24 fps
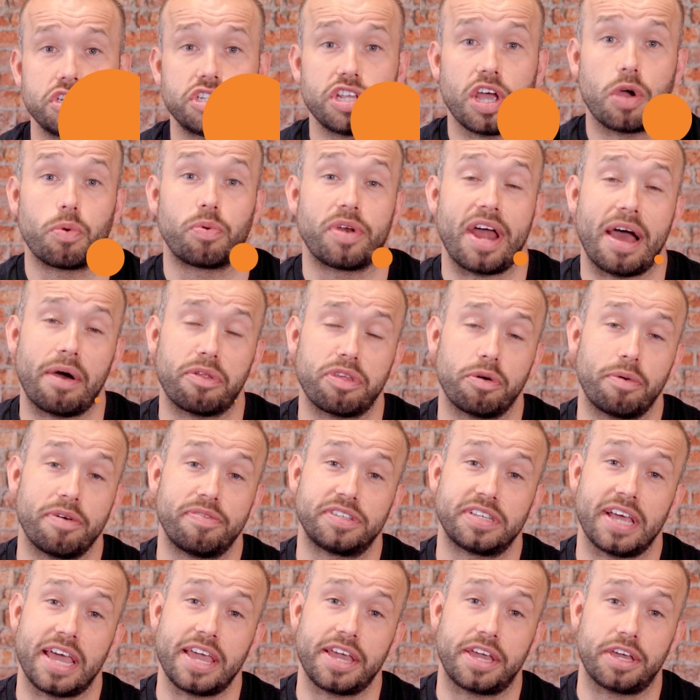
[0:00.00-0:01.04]
So now that we've
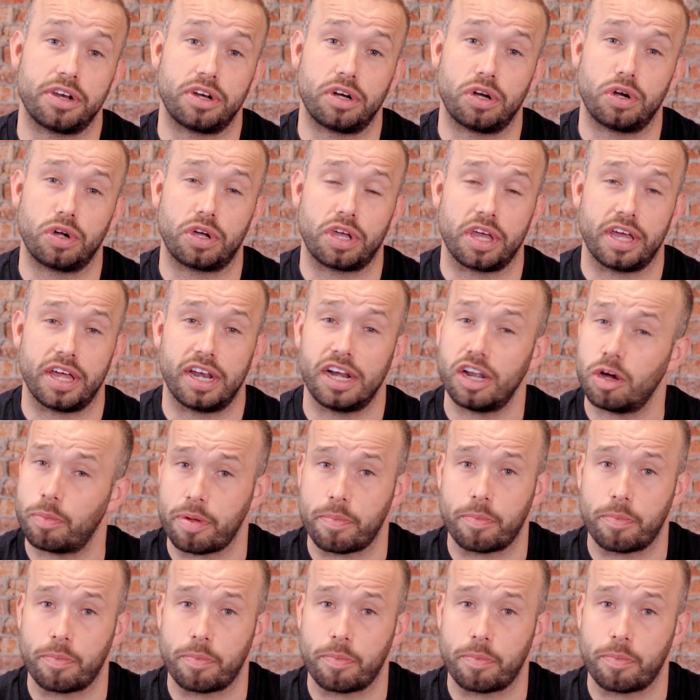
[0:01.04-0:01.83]
taken a look at a little